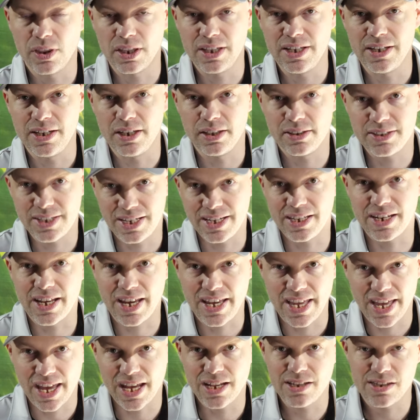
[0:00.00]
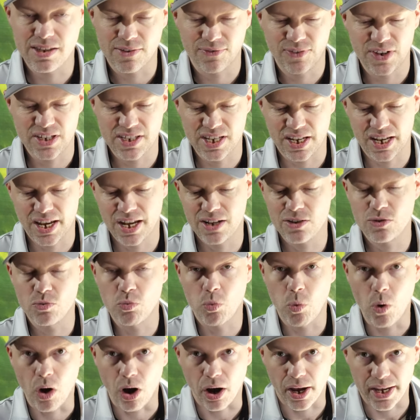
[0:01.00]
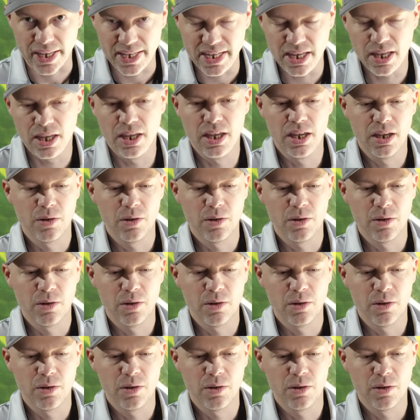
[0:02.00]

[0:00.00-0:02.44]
the DNA heads, the fitting heads. Why?